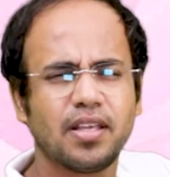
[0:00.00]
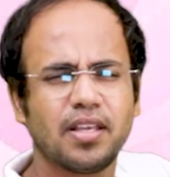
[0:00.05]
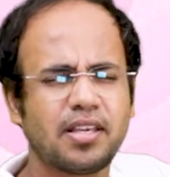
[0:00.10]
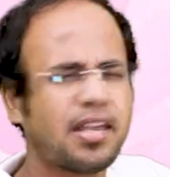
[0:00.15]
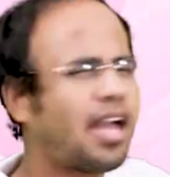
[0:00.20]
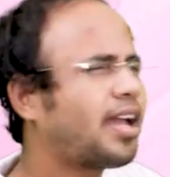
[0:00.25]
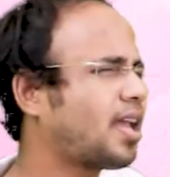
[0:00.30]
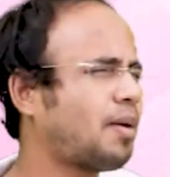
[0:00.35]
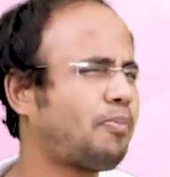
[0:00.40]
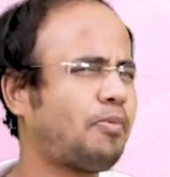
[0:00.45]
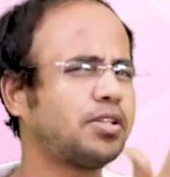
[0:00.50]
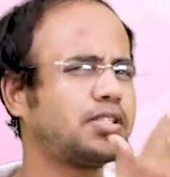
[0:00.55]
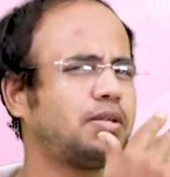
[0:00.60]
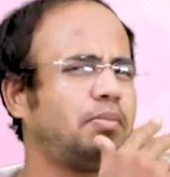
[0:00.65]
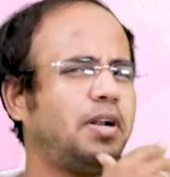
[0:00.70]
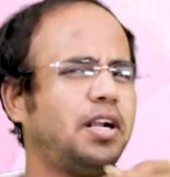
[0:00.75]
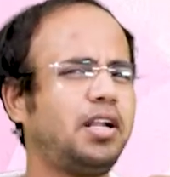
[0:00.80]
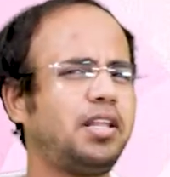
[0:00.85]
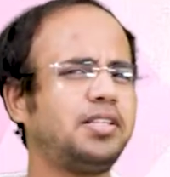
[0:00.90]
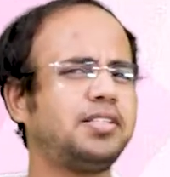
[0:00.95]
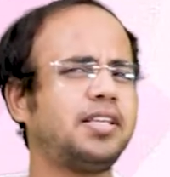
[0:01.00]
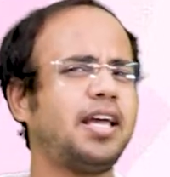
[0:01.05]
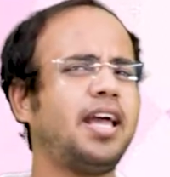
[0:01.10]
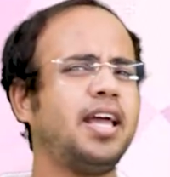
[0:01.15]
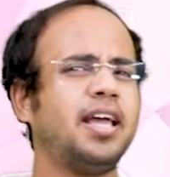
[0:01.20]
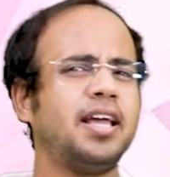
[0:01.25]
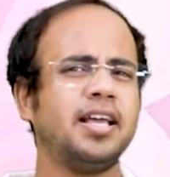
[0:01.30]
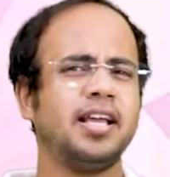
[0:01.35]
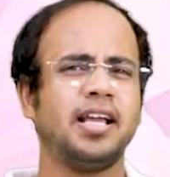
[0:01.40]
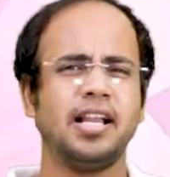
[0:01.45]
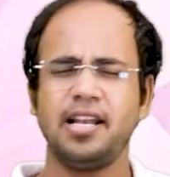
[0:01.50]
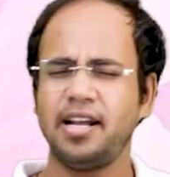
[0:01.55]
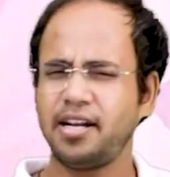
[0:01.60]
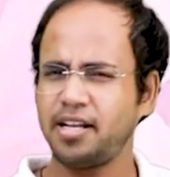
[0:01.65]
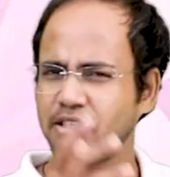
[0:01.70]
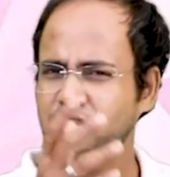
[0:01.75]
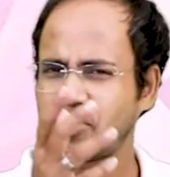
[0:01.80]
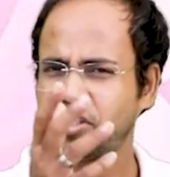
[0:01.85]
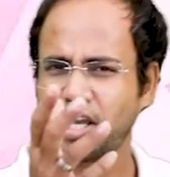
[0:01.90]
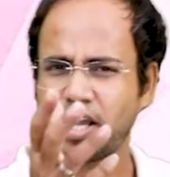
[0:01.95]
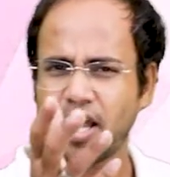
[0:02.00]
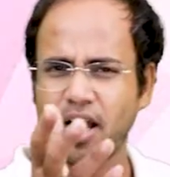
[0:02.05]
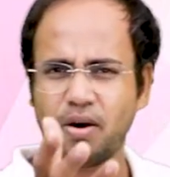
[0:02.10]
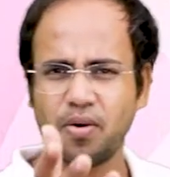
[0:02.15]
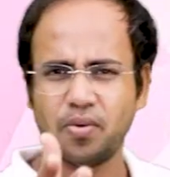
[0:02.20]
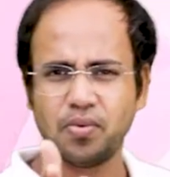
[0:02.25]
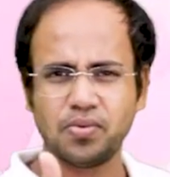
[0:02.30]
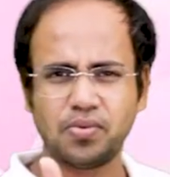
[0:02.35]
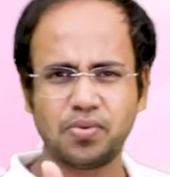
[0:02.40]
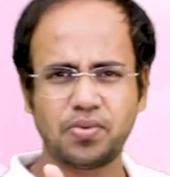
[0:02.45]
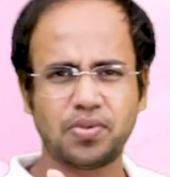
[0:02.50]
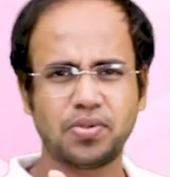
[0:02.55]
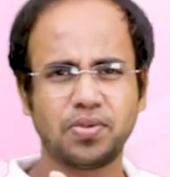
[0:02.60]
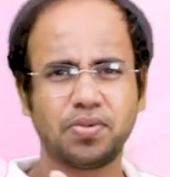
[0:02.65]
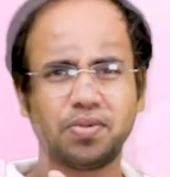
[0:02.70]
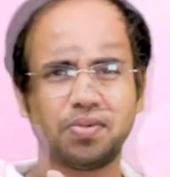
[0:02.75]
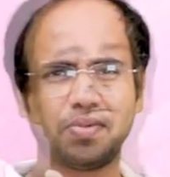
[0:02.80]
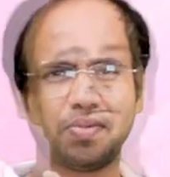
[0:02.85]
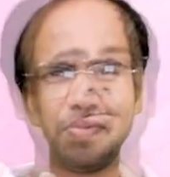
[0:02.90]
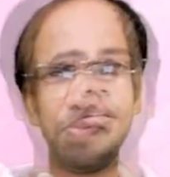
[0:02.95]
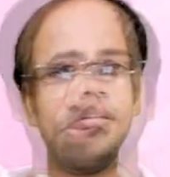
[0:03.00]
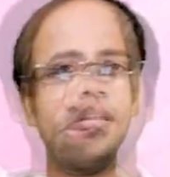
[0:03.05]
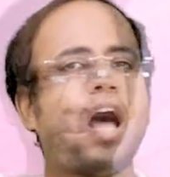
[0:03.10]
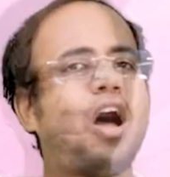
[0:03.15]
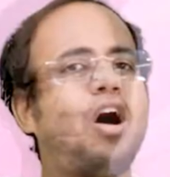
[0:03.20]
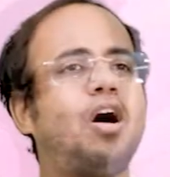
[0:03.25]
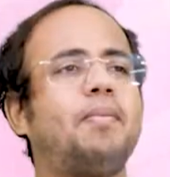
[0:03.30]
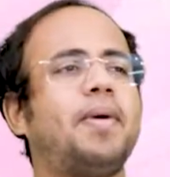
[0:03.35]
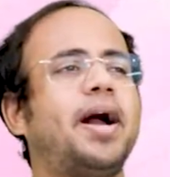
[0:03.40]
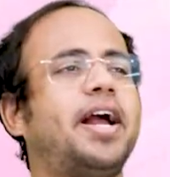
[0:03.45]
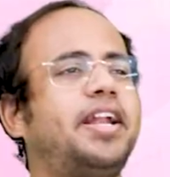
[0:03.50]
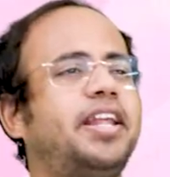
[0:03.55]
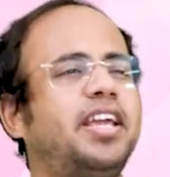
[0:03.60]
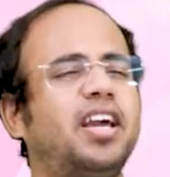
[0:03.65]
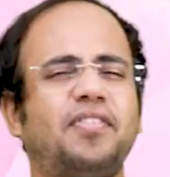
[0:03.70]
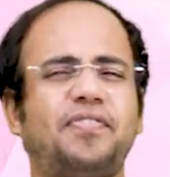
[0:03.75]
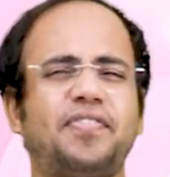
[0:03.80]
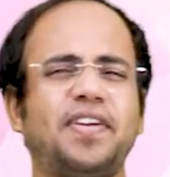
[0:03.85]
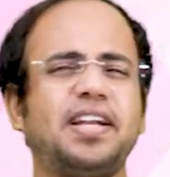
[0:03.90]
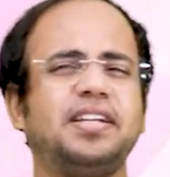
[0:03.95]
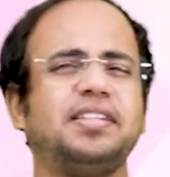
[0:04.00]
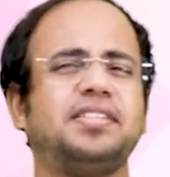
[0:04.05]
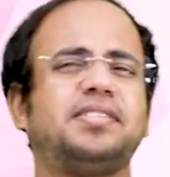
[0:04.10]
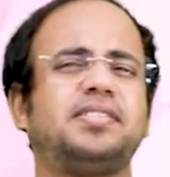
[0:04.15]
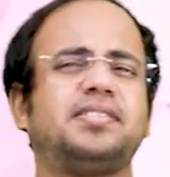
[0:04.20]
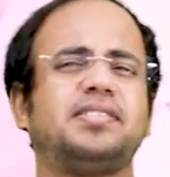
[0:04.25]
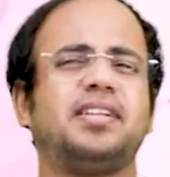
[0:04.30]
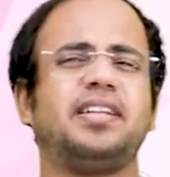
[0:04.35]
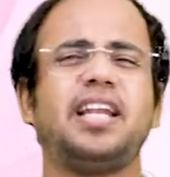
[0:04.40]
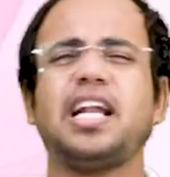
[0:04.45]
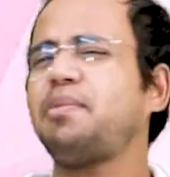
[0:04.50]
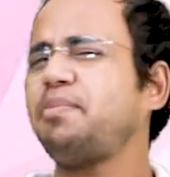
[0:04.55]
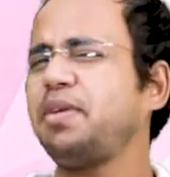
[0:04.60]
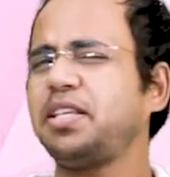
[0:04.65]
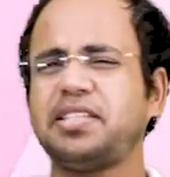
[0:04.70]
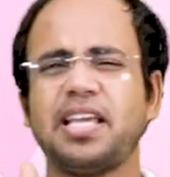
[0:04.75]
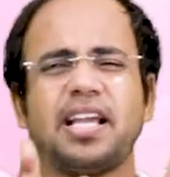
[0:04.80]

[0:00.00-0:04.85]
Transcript: Kya possibilities hai? Let us check out. Now my dear friends, let me